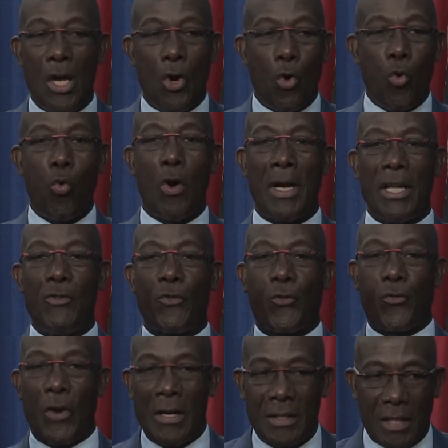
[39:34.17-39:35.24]
who were in
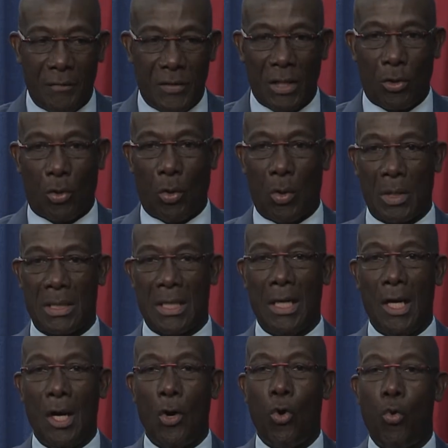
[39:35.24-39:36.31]
front of the court,
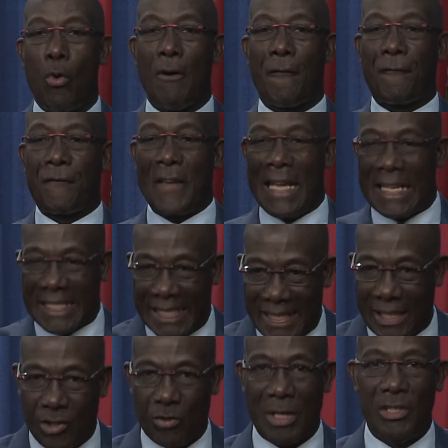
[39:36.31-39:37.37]
who were facing
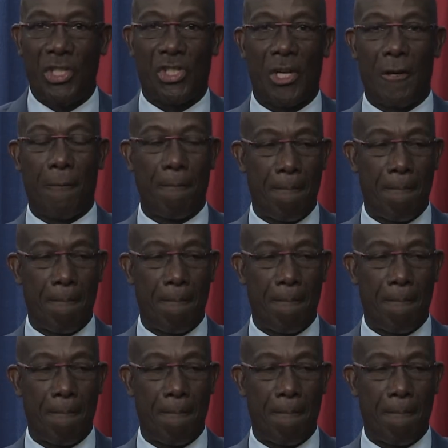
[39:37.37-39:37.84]
extradition.